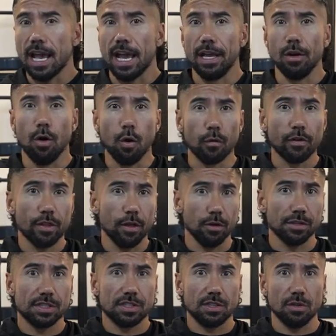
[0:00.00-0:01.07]
And over
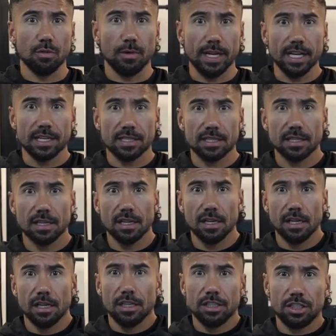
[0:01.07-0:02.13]
those two weeks,
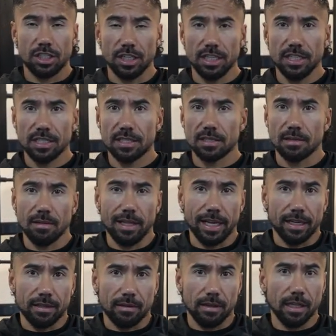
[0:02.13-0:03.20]
she's
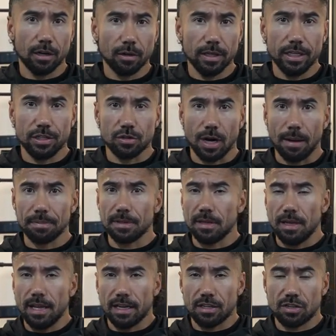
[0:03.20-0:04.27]
like literally dropped
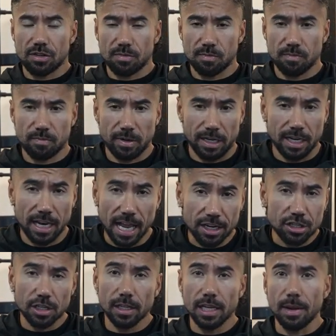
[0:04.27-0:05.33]

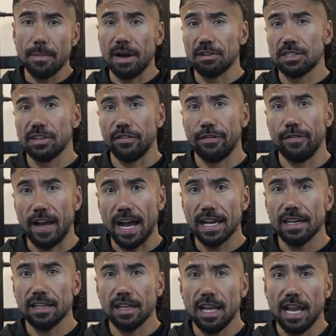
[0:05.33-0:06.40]
exponentially amounts of
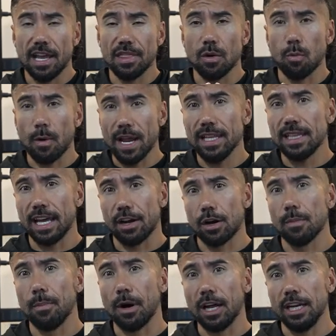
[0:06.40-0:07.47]
fat and the weight that
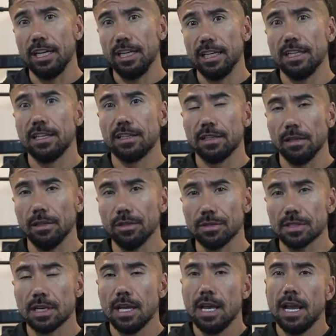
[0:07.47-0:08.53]
her body needed to
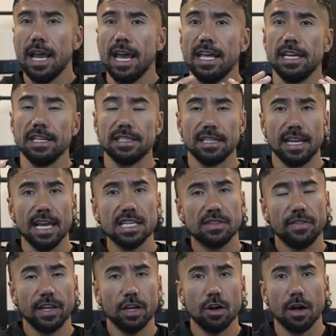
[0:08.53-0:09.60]
lose. And in today's
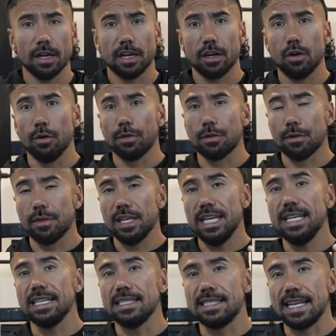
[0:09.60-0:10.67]
video, I'm gonna go through the
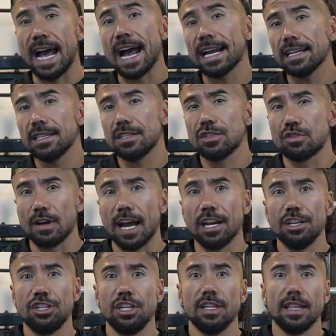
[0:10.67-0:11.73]
exact
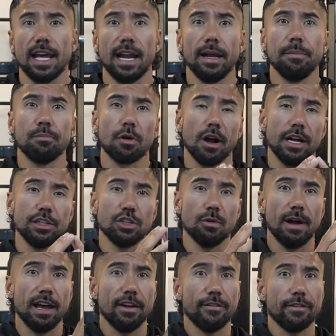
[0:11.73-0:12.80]
strategy that I brought
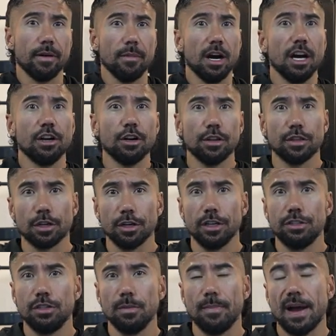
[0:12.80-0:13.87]
Joanna from
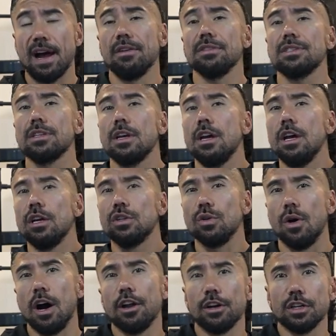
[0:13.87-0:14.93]
132 pounds to
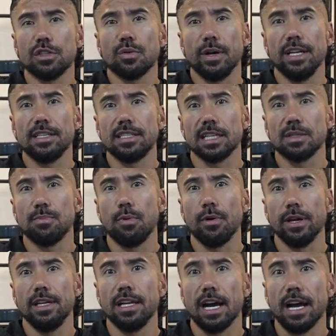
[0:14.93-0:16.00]

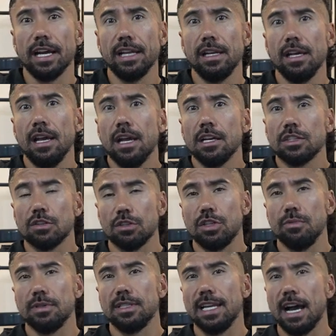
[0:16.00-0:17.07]
126.9. So she
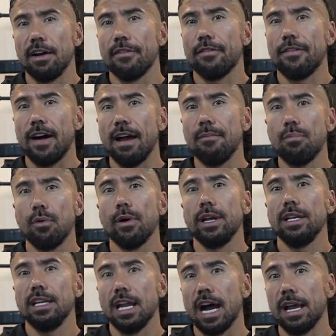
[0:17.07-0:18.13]
was down
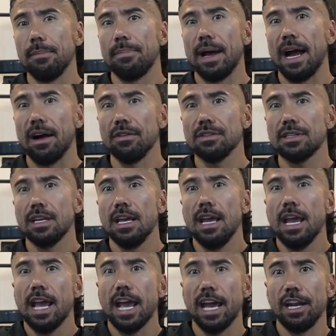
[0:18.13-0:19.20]
5.9 pounds
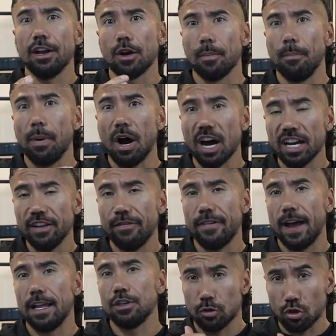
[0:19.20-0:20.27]
and her body
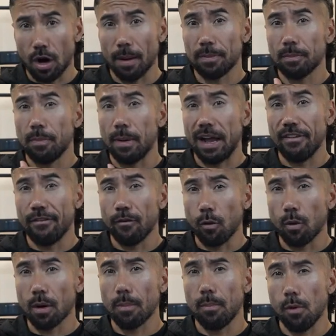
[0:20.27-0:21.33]
fat dropped by
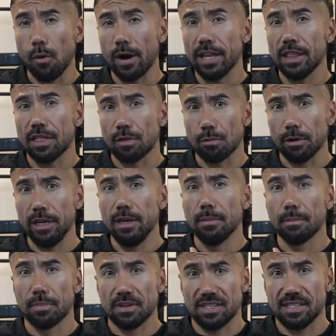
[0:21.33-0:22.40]
4.3
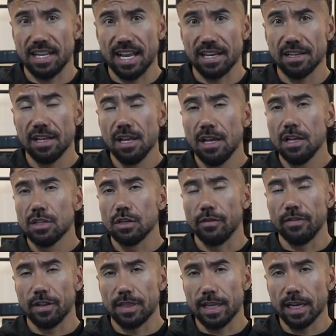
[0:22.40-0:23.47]
so
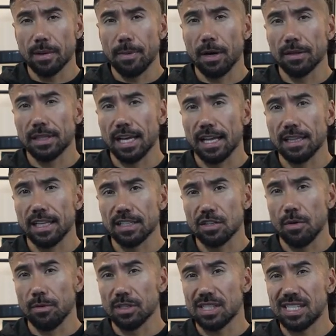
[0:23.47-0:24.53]
if you think about that, that's
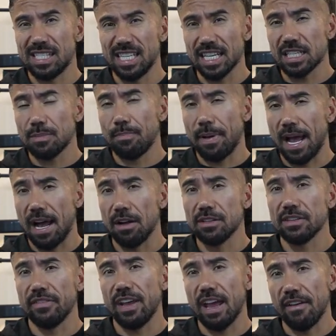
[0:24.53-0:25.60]
almost six
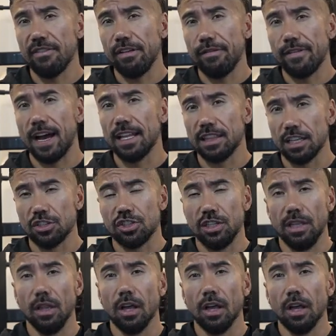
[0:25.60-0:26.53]
pounds of heavy fat that she